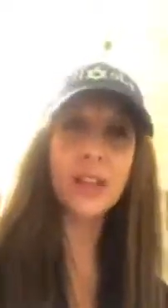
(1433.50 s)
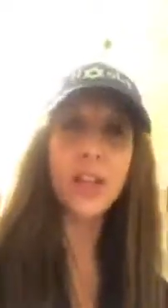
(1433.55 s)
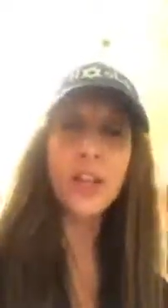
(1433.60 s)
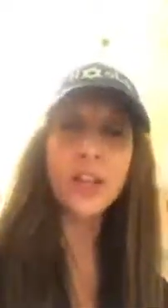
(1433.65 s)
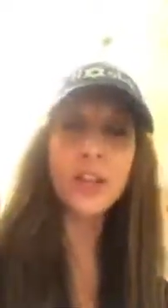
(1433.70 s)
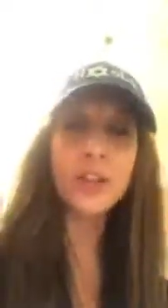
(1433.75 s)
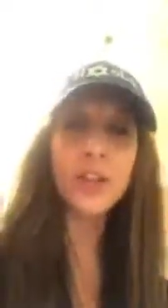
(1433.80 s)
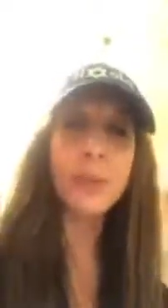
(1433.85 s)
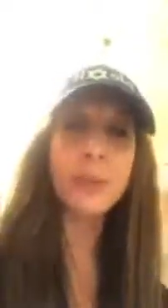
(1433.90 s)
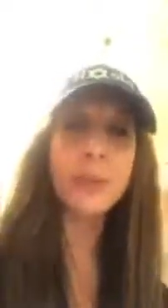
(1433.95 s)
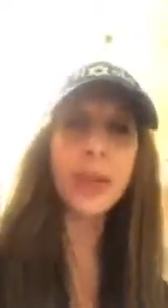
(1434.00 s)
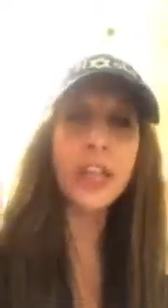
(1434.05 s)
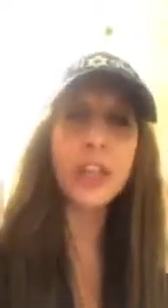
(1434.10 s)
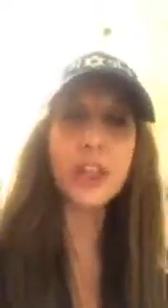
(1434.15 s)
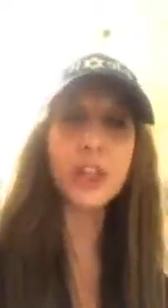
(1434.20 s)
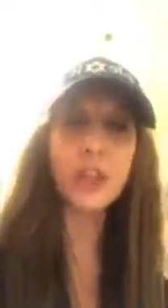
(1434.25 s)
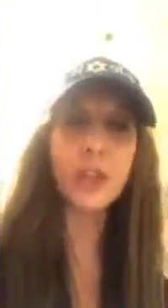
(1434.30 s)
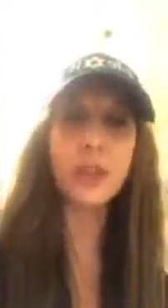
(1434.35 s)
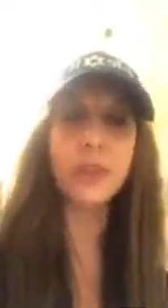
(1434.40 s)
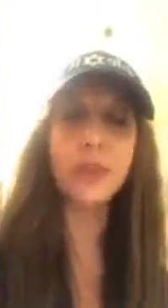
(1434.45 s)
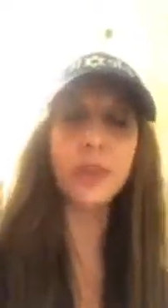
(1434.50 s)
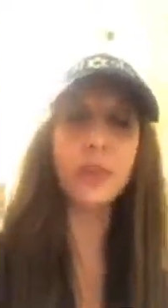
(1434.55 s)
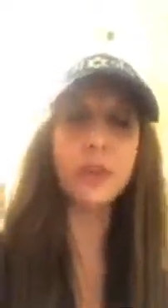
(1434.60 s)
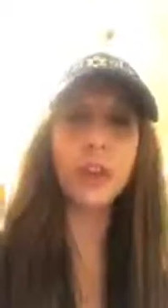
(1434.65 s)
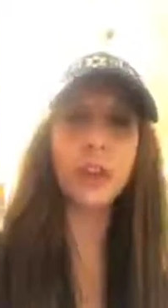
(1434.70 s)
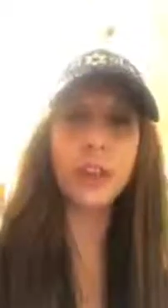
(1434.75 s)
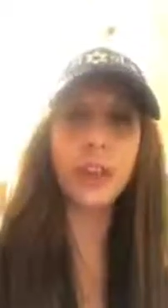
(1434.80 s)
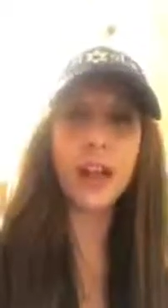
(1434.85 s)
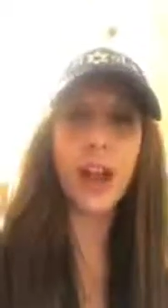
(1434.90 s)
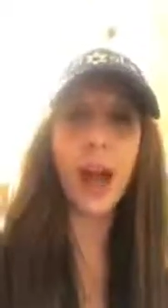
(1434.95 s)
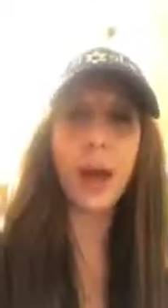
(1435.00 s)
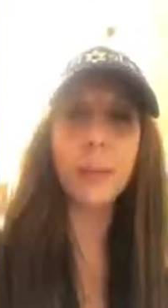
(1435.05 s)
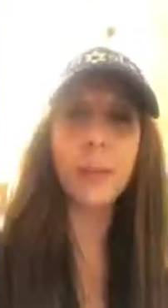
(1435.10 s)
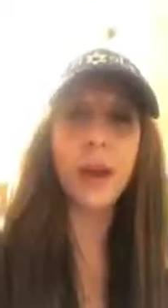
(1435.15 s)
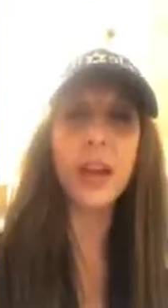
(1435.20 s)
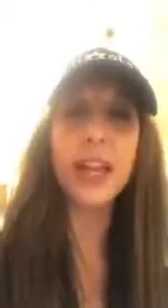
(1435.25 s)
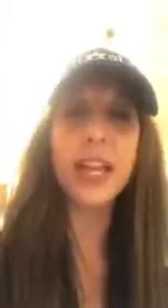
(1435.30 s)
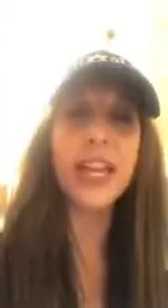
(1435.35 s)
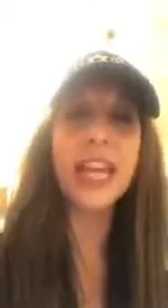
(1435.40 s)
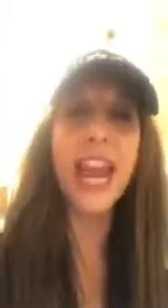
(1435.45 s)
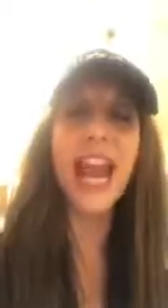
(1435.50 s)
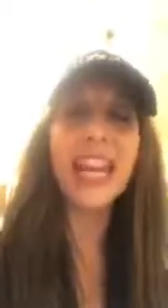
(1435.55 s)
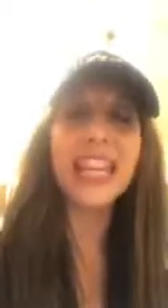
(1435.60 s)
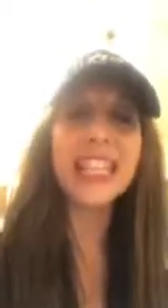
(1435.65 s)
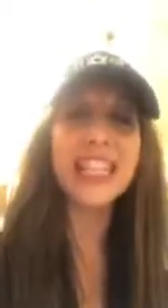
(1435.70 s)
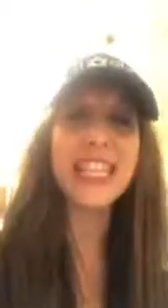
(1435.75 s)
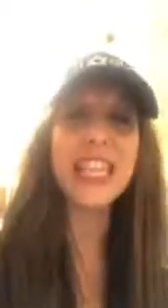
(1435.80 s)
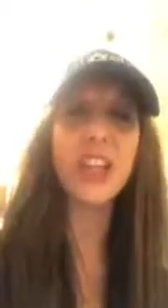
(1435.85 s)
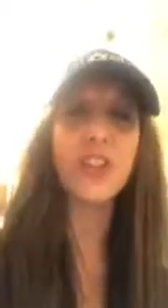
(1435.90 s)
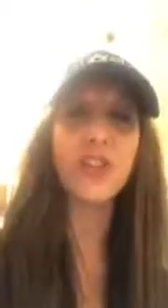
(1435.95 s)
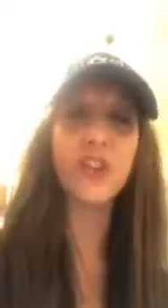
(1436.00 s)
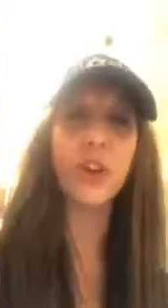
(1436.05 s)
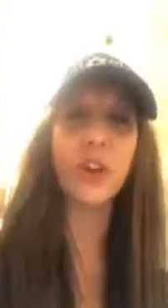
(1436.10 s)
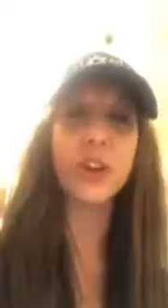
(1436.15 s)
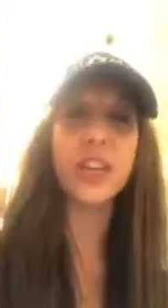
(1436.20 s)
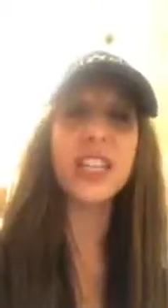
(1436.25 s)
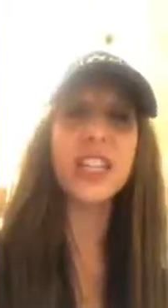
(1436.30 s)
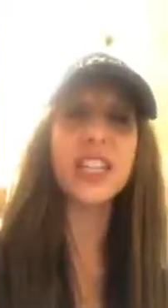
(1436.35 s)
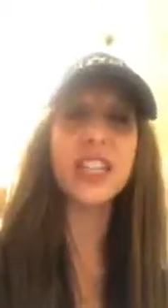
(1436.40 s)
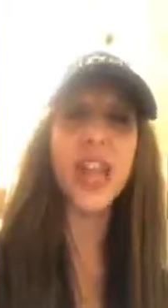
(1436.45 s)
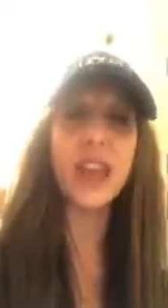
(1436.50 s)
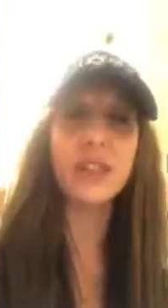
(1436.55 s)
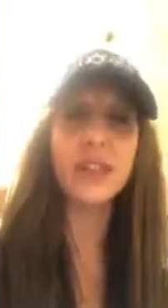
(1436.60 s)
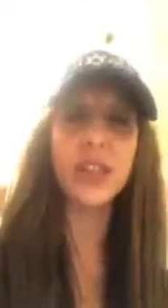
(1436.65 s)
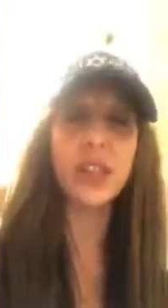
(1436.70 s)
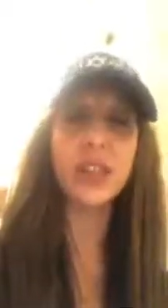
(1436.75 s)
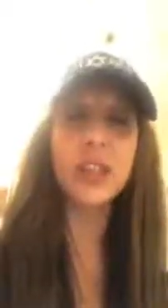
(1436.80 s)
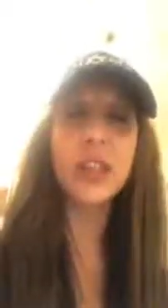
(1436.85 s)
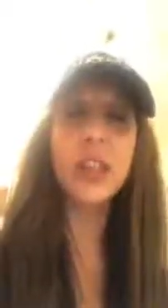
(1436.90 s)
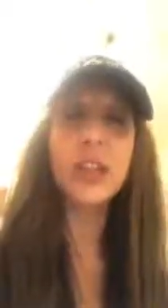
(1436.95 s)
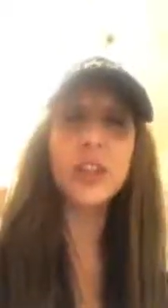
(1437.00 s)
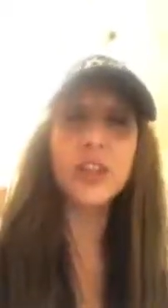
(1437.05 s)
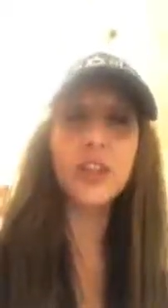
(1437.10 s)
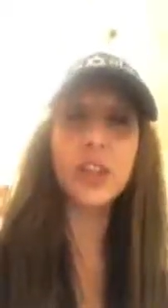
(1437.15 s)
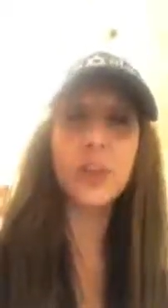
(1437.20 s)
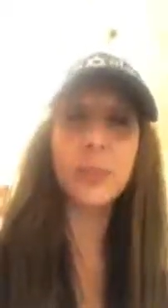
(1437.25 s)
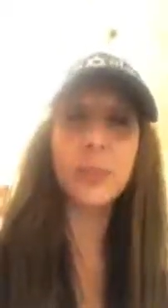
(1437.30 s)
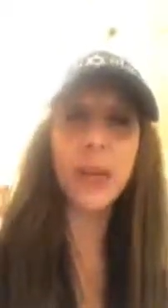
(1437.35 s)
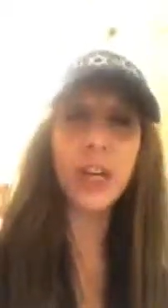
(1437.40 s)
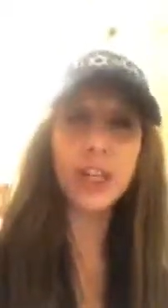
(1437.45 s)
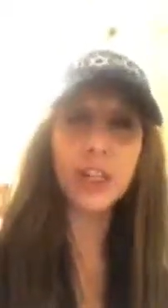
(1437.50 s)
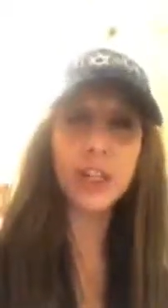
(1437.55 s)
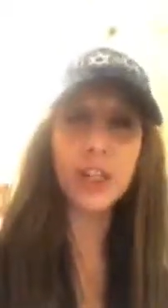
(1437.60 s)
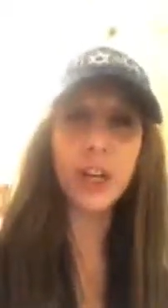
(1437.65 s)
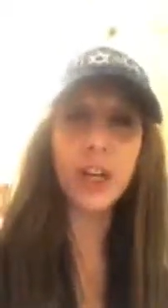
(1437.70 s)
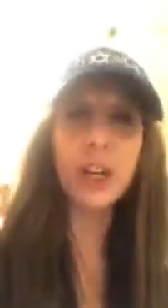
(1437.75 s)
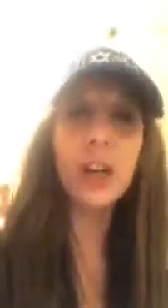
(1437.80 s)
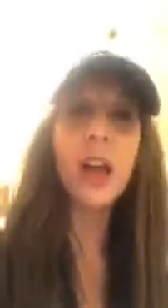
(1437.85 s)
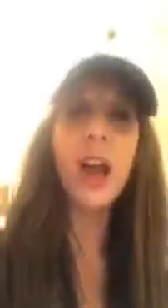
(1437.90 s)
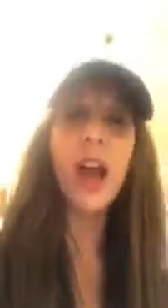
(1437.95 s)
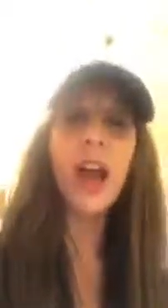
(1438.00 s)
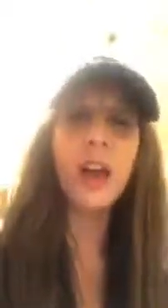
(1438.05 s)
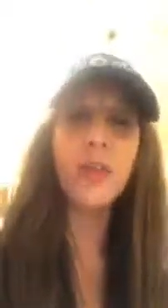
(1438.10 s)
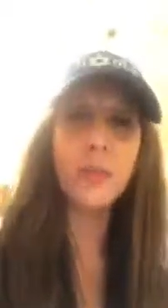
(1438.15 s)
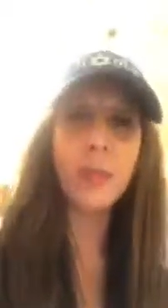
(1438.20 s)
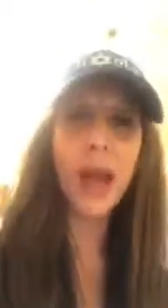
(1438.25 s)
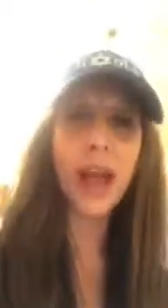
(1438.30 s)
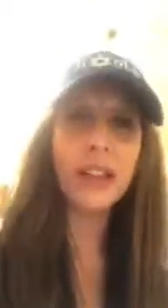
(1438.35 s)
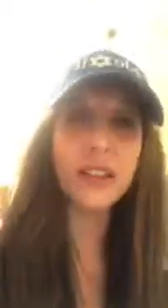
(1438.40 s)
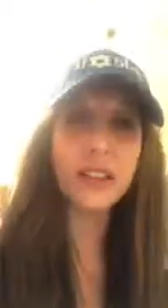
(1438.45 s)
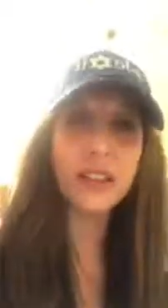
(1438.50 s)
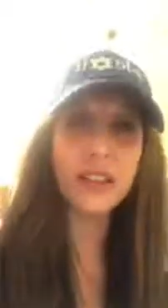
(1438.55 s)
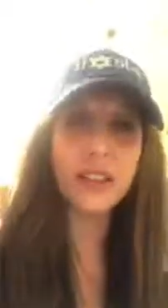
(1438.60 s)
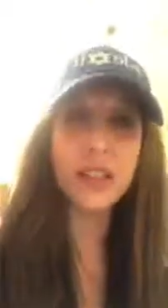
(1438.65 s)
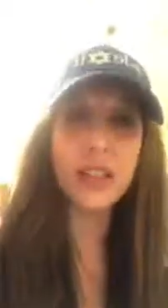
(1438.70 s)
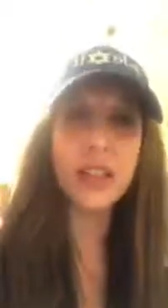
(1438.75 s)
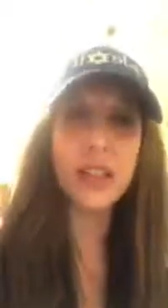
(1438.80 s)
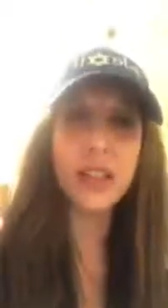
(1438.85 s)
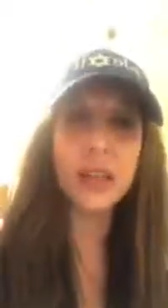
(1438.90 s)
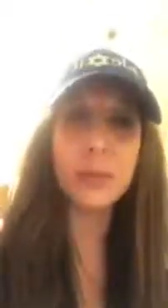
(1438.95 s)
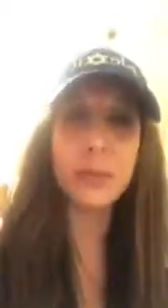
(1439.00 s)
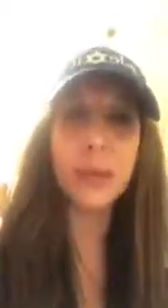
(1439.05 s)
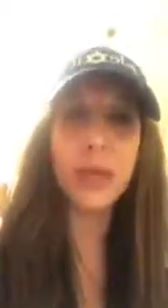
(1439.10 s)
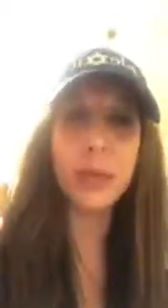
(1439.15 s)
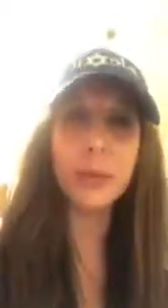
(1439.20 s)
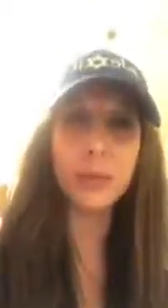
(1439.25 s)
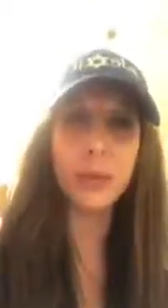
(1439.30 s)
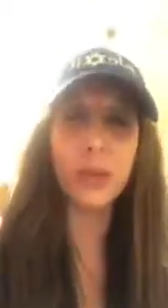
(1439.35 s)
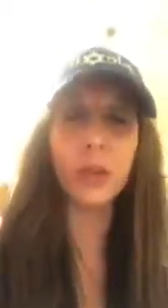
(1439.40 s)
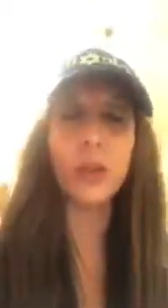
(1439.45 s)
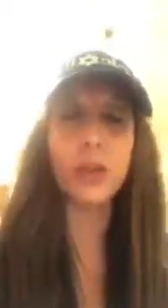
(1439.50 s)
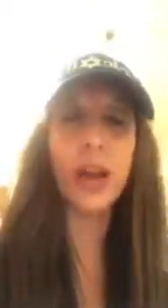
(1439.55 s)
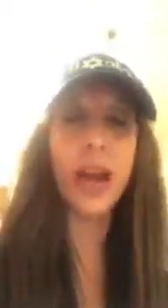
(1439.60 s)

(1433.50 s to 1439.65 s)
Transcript: There's a picture, if you look it up, in 1937, there's a picture of Palestinian people or